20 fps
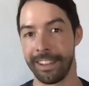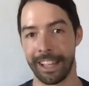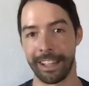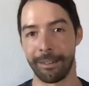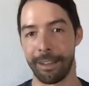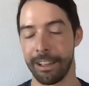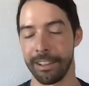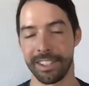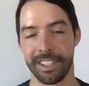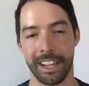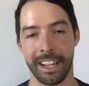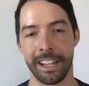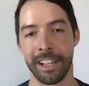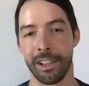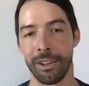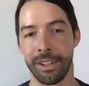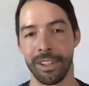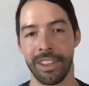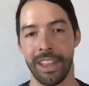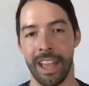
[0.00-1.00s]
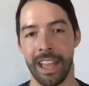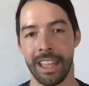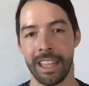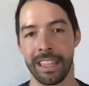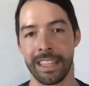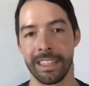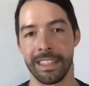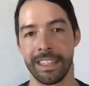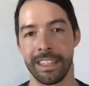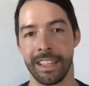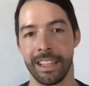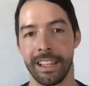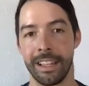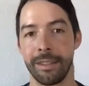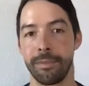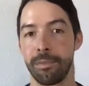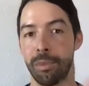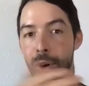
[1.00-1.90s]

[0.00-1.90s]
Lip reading: like I said, included that in the